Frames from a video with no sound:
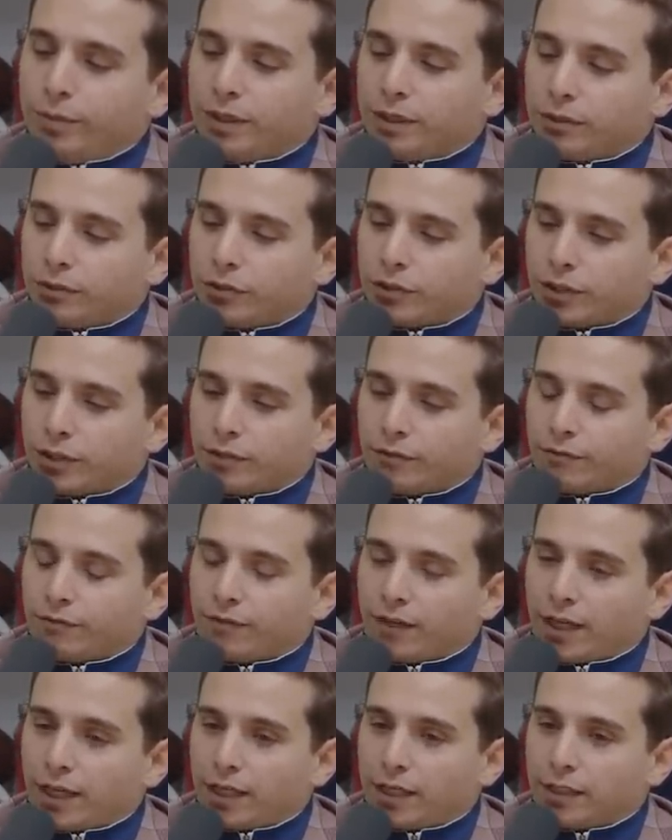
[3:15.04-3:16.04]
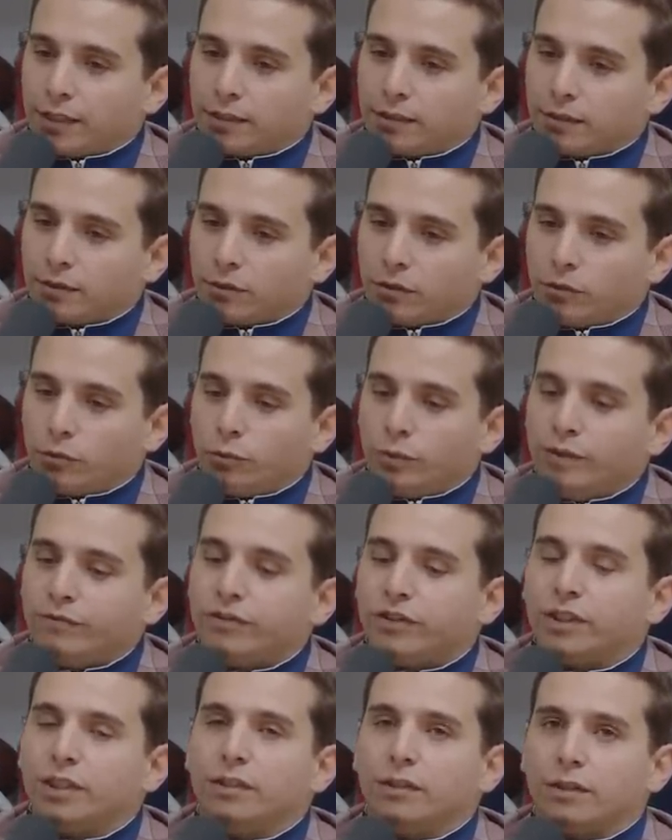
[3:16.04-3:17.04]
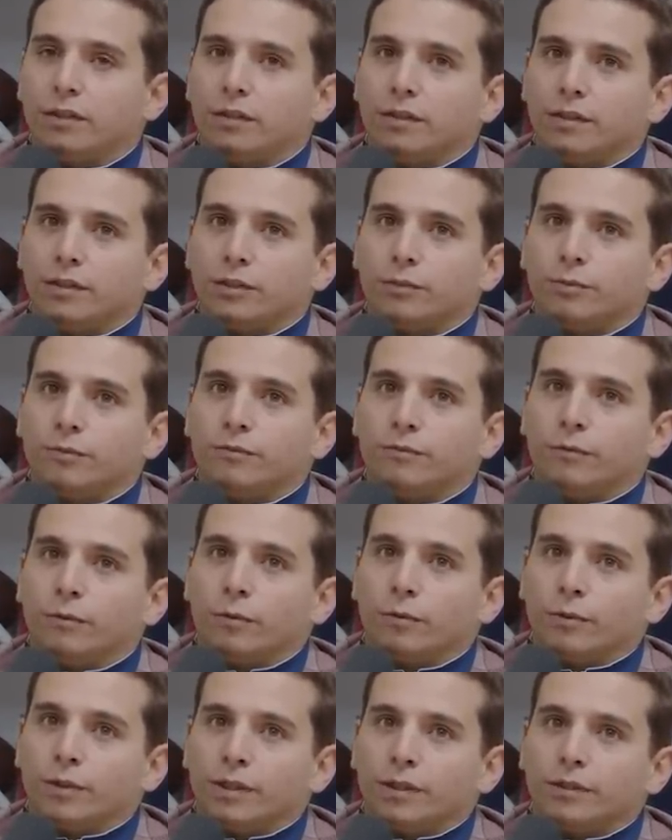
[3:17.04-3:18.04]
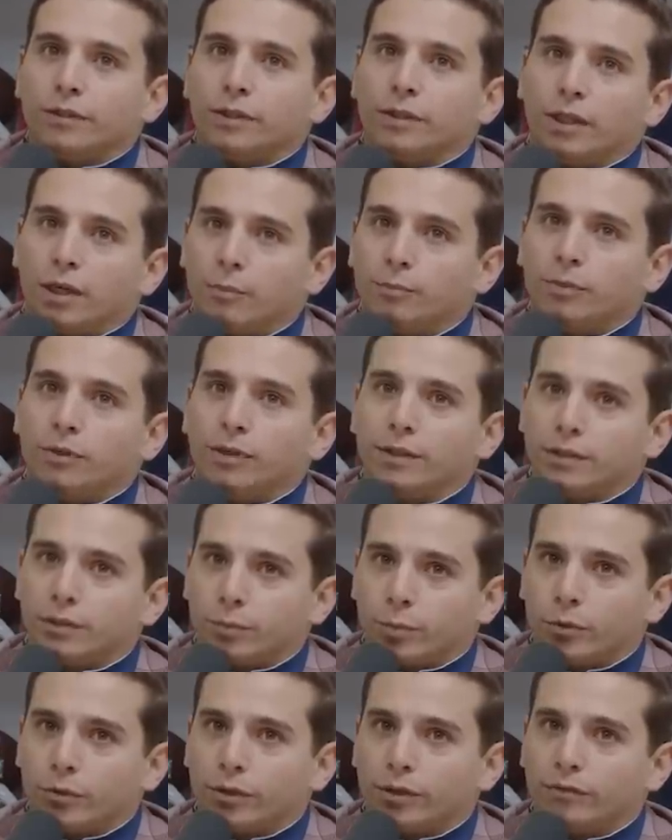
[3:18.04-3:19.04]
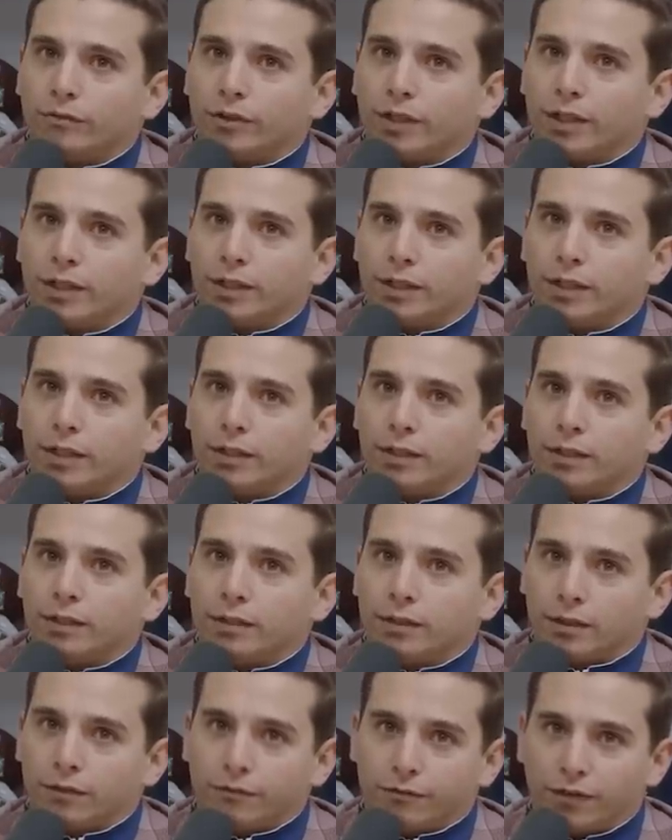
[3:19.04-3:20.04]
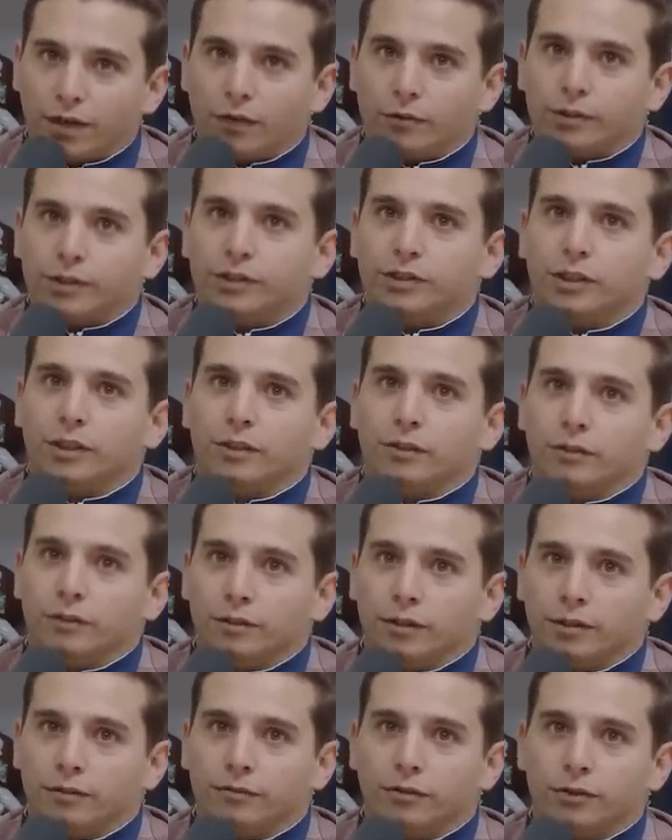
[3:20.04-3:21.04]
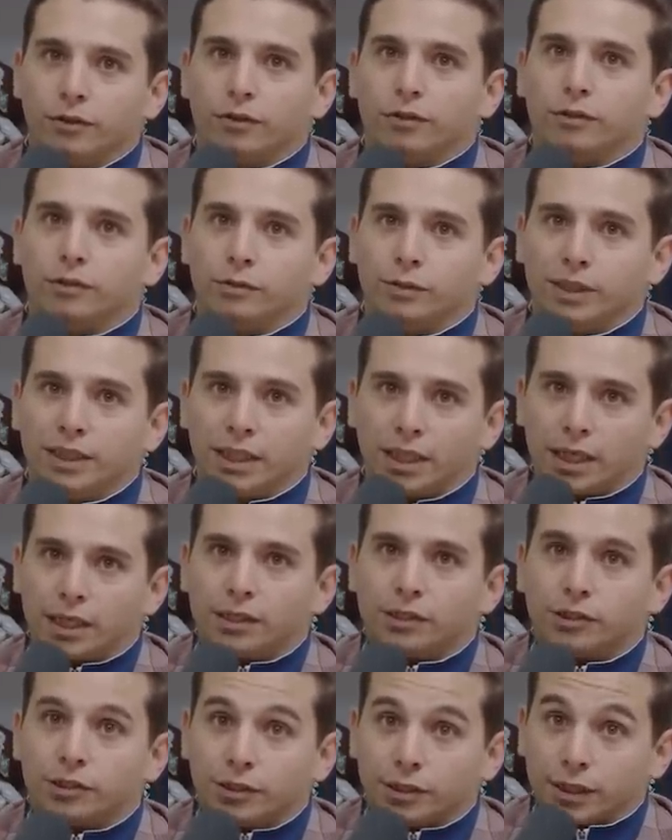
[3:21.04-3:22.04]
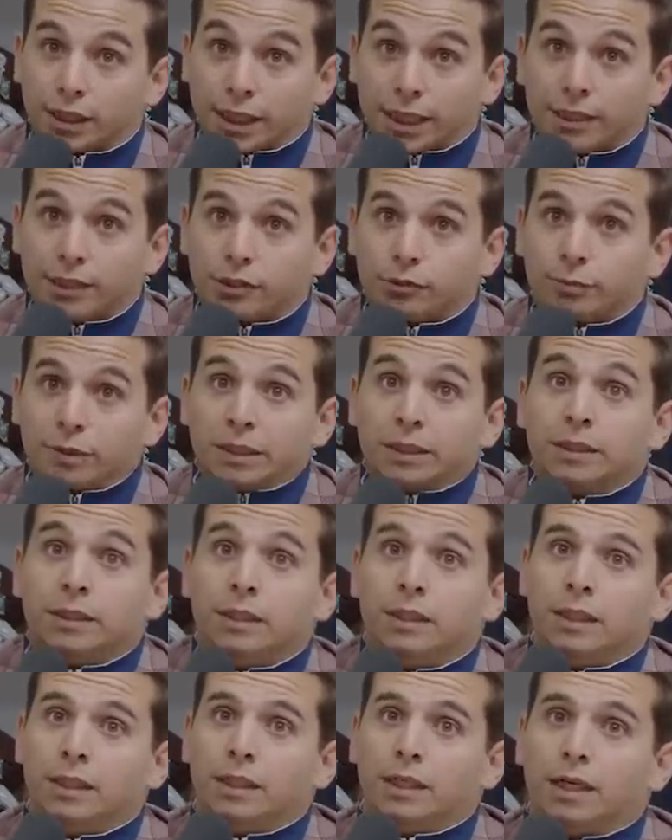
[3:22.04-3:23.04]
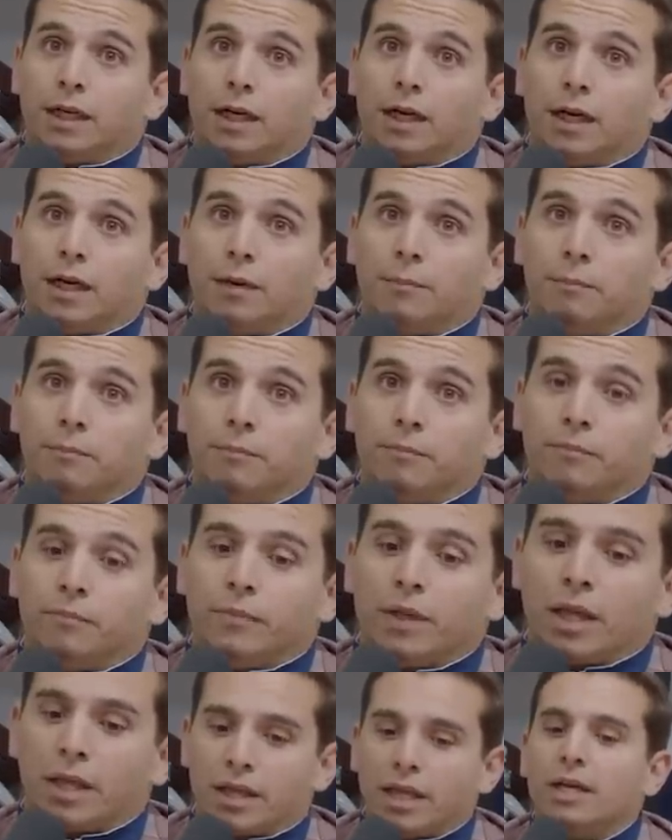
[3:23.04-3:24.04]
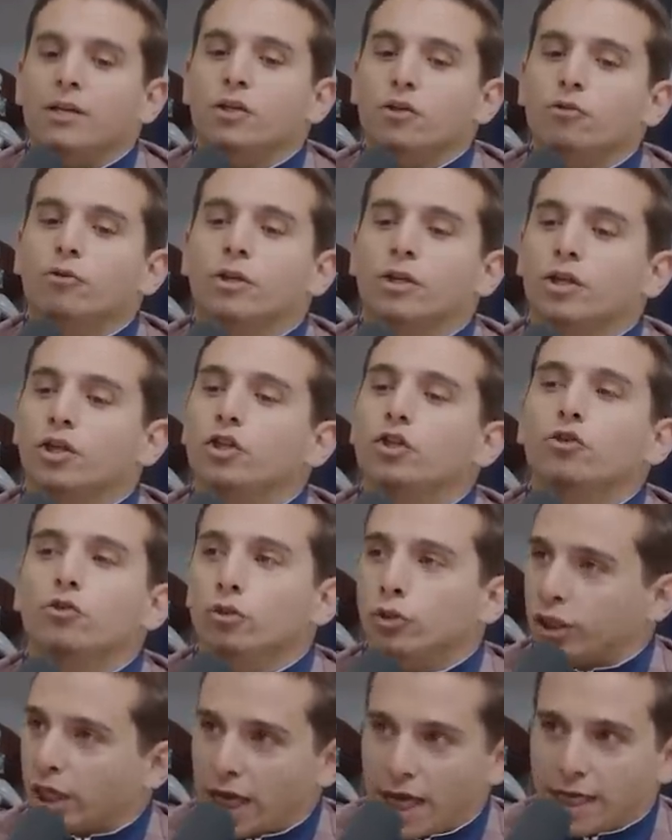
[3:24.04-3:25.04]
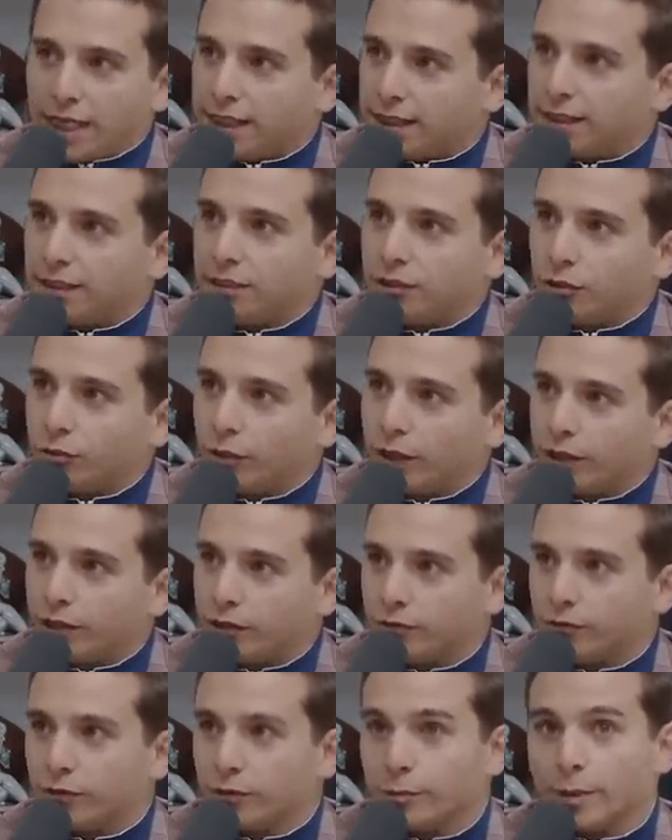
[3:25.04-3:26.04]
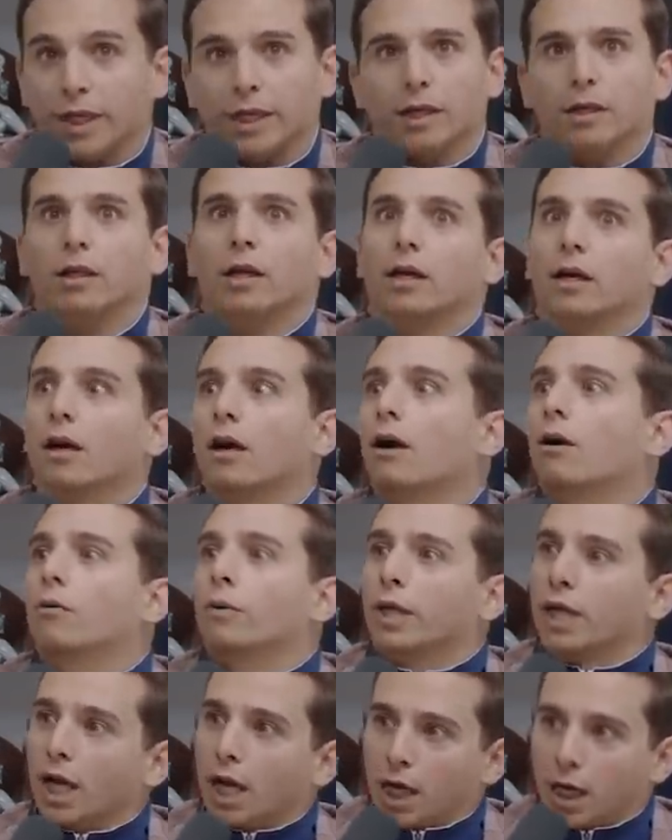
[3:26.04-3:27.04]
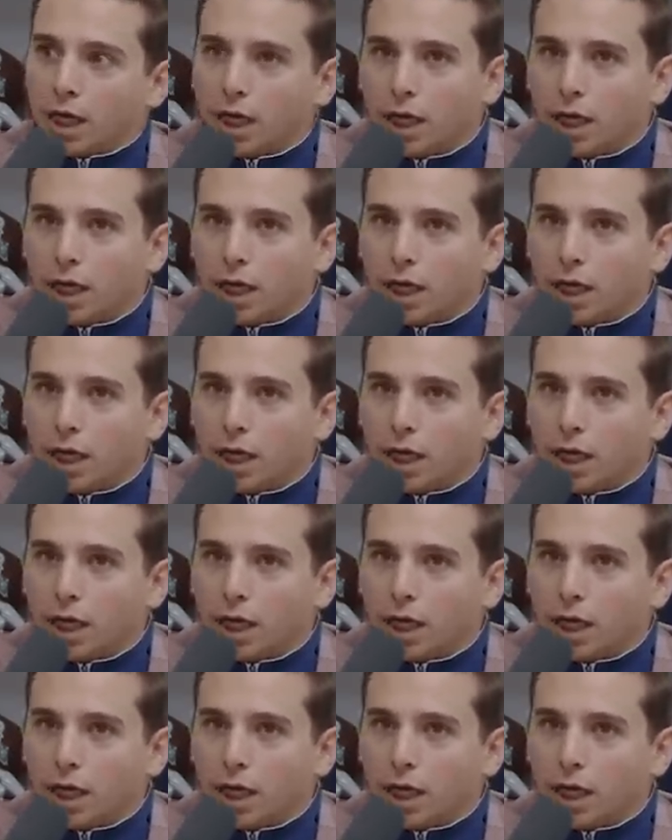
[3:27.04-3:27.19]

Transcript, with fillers: be interested to find, uh, we've seen uh, this before when there's a couple at a sporting event that they found each other and they've started to engage in engagement. Um, that you can use any situation for mega like, oh, we got a